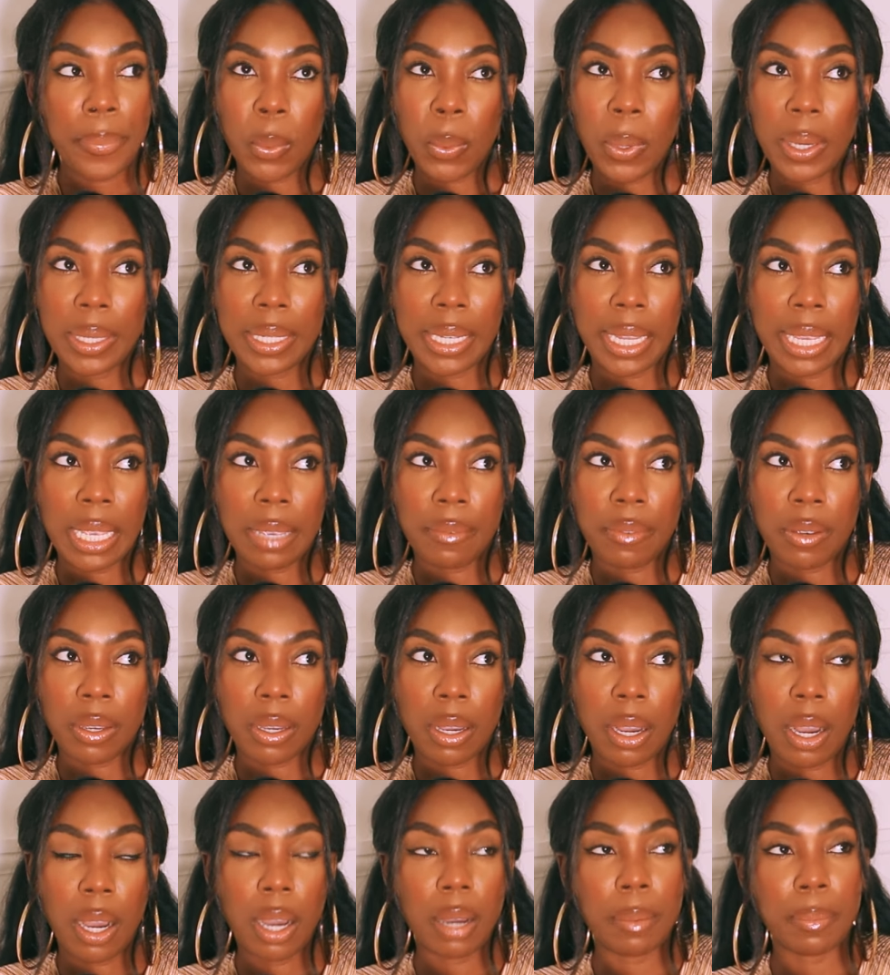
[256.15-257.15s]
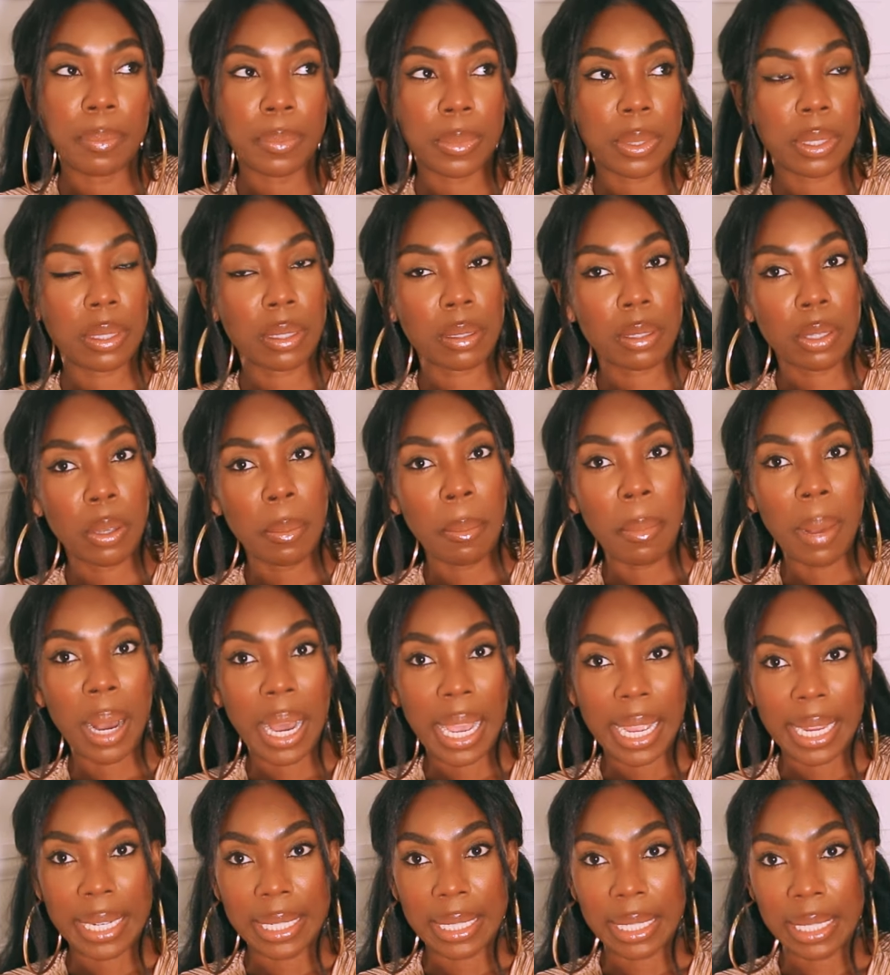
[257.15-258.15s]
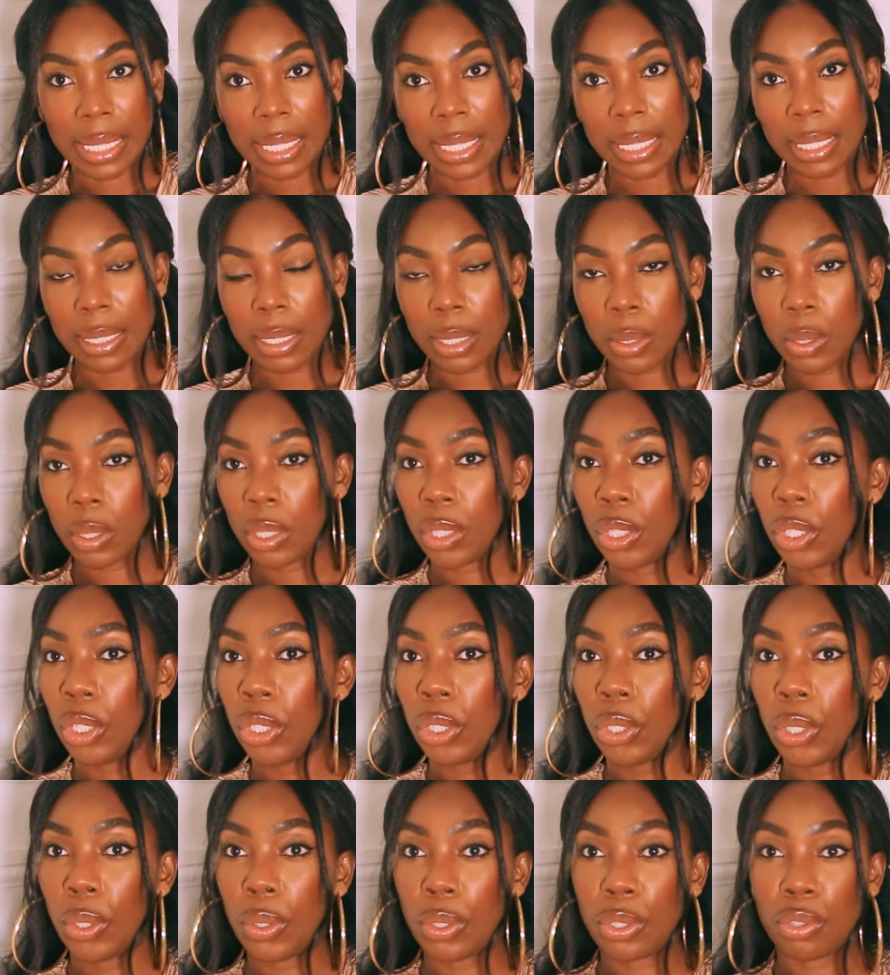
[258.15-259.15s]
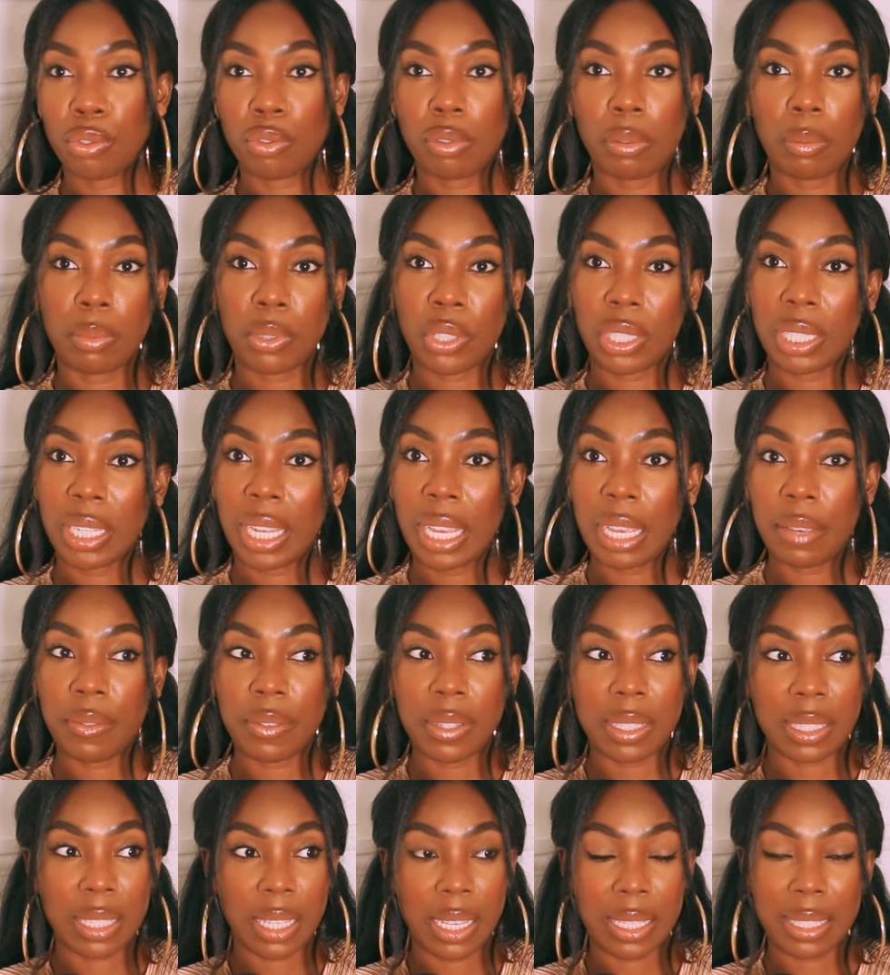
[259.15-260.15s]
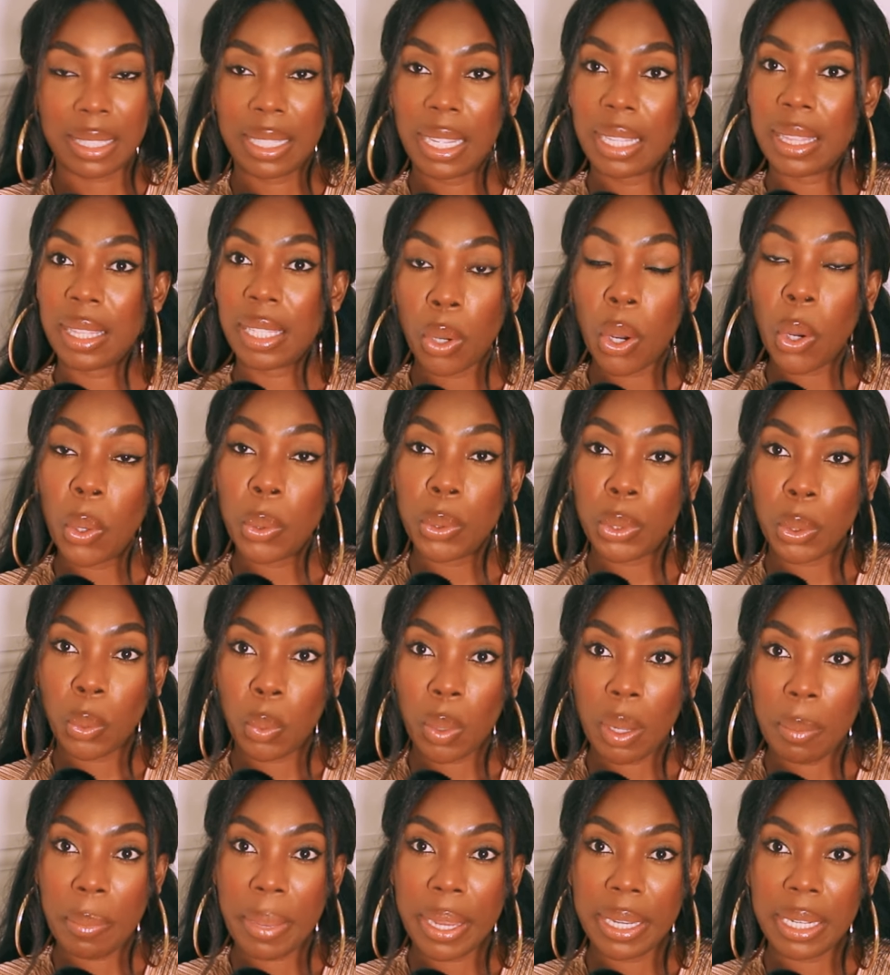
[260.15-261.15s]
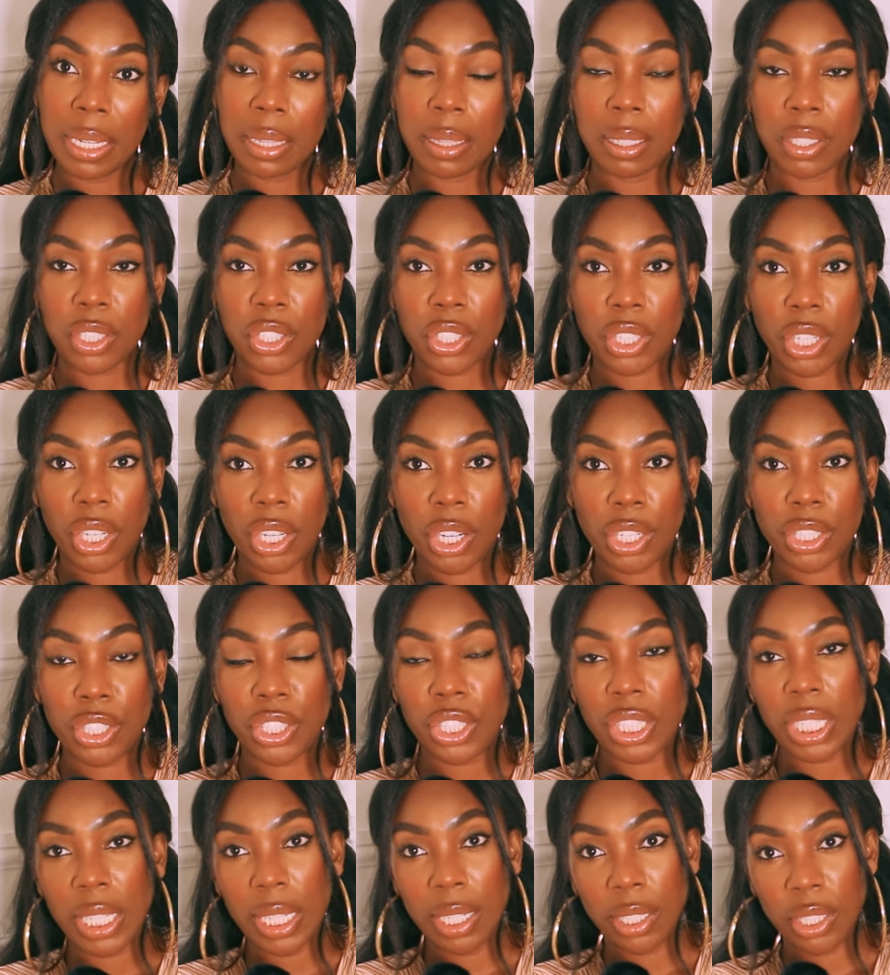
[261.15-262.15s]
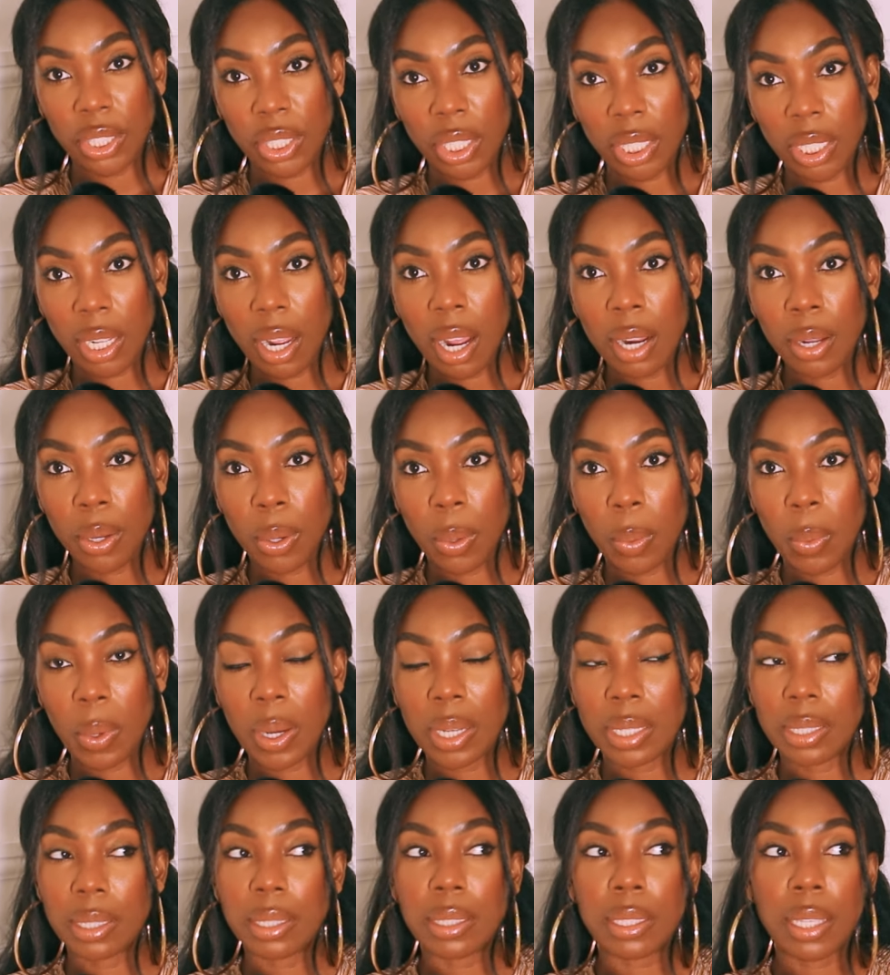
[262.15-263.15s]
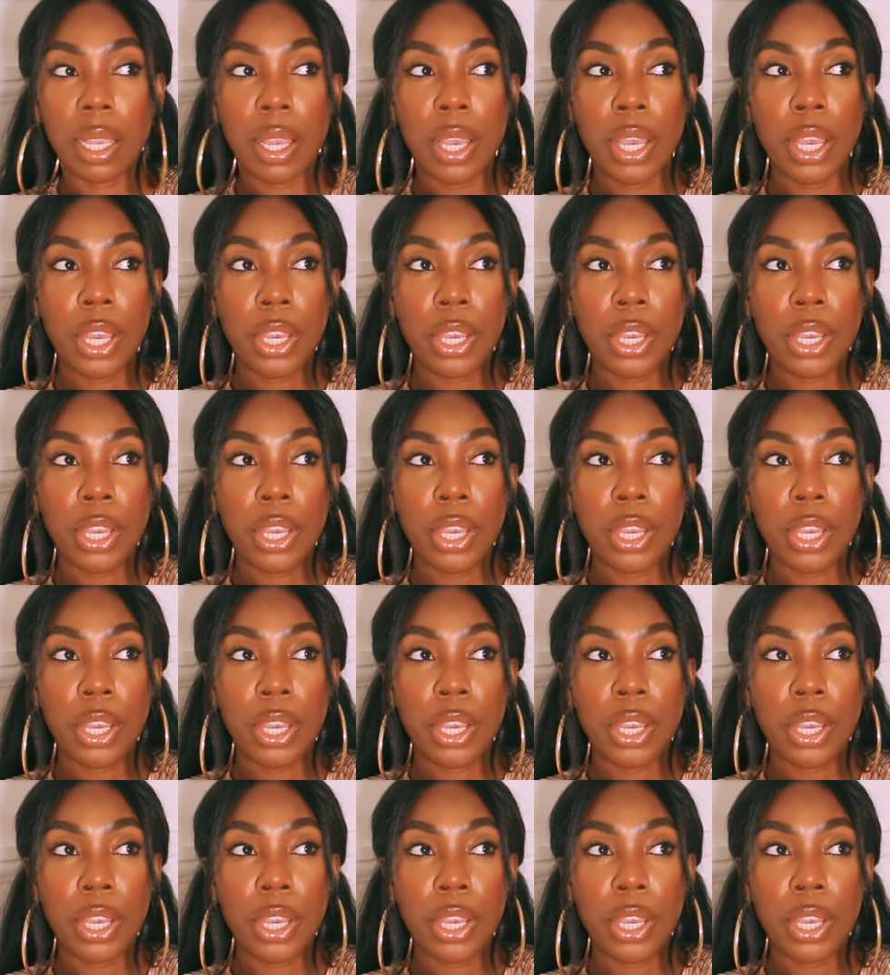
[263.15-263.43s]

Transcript: The one that even comes to mind is, you know, the scripture that even says, let the older women in the church teach the younger ones.